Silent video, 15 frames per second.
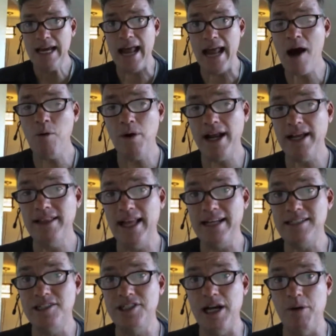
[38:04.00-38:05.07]
Now what I'd
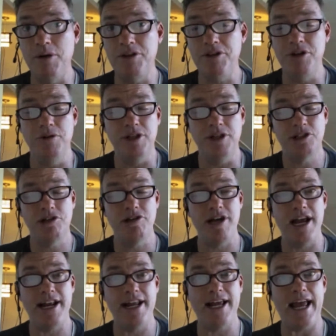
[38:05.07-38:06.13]
like to share with you is
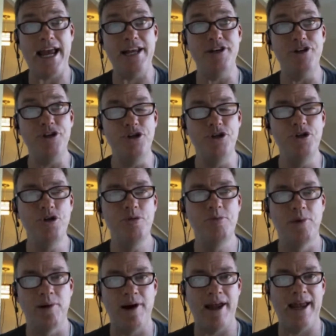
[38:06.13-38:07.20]
creating a new
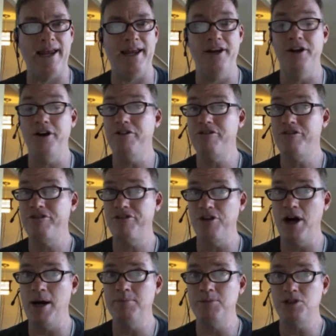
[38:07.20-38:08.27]
Brain
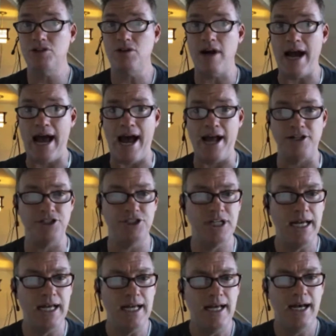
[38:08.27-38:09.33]
from scratch.
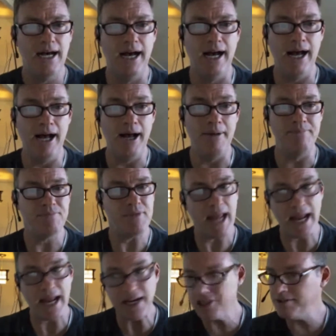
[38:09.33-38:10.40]

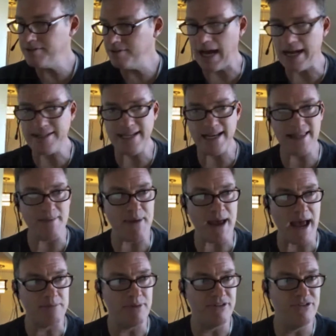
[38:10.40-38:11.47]
Actually, I take that
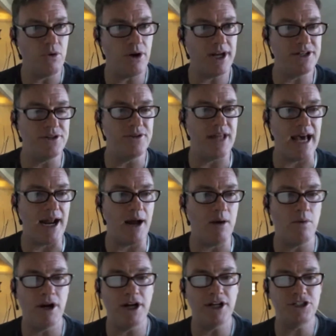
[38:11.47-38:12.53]
back. Before I do that,
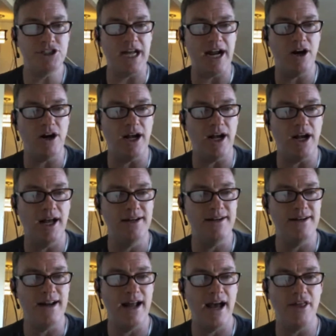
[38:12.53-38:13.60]
I want to share
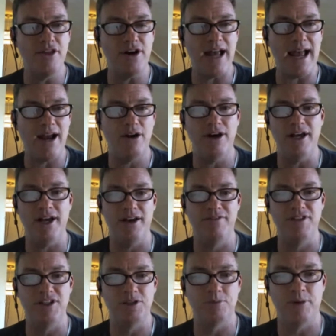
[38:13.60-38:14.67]
another area of
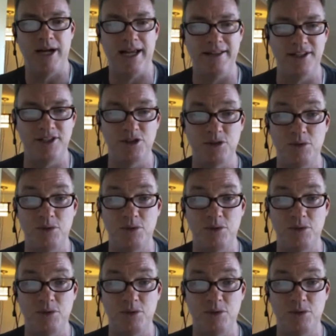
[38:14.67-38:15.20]
this Brain that's